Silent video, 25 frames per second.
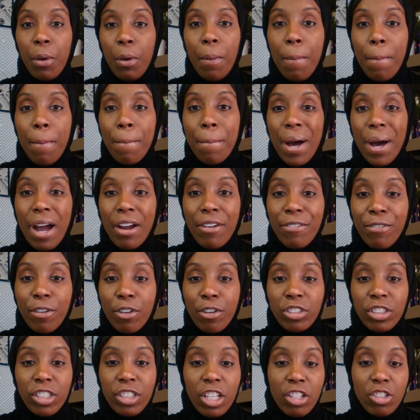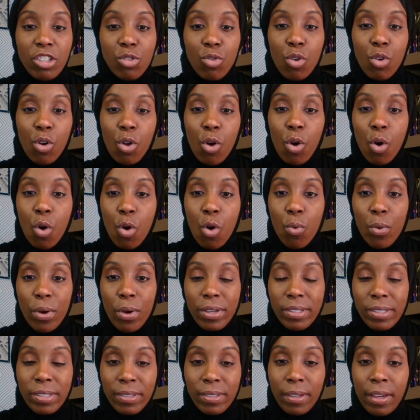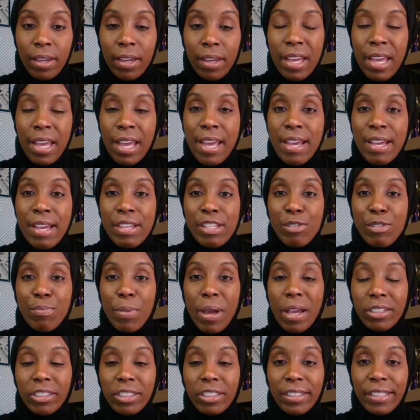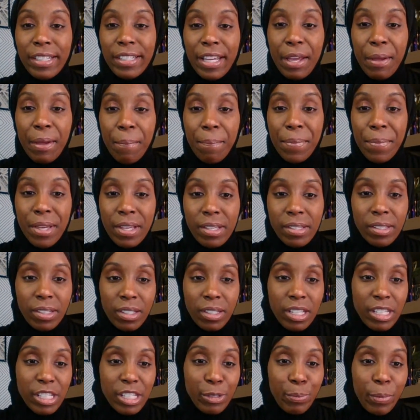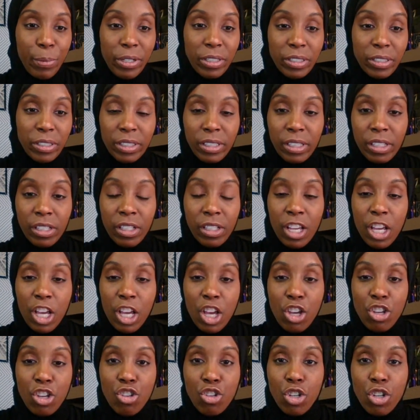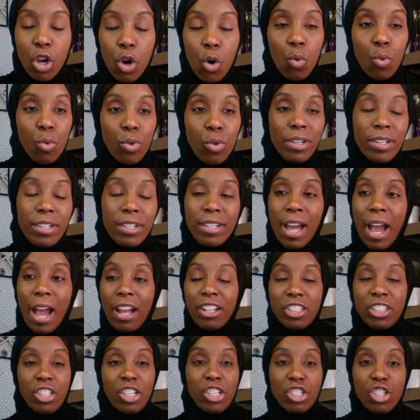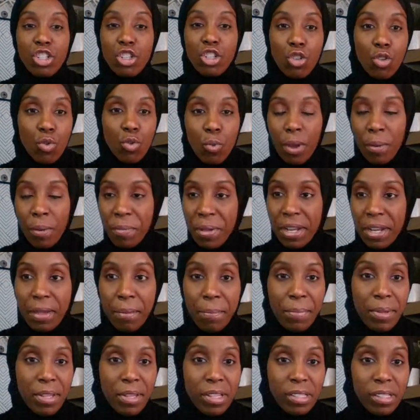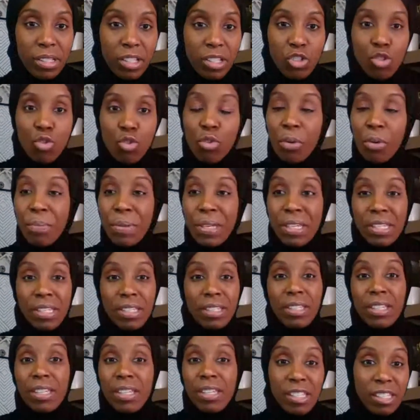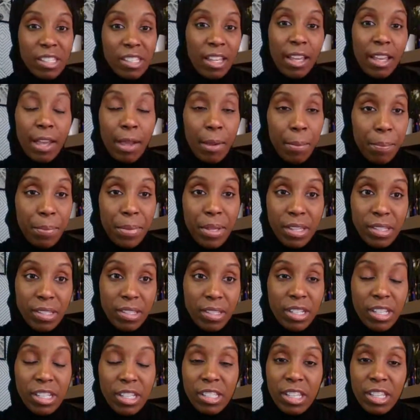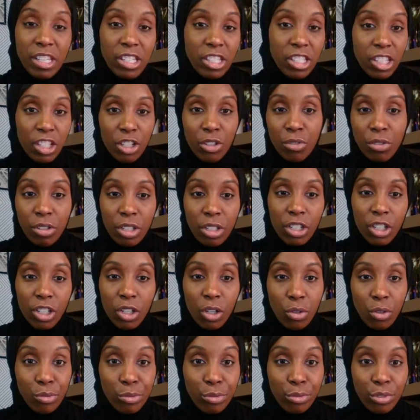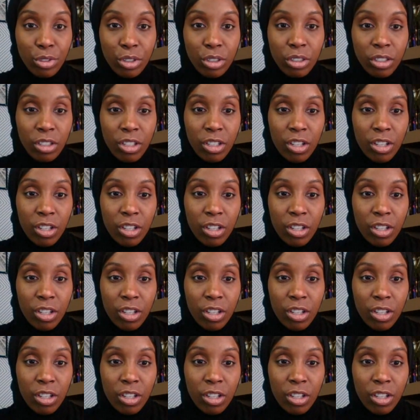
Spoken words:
My first thing is going to always say, especially in business, especially, you know, not just new women in business. You could be seasoned in business and still need a coach.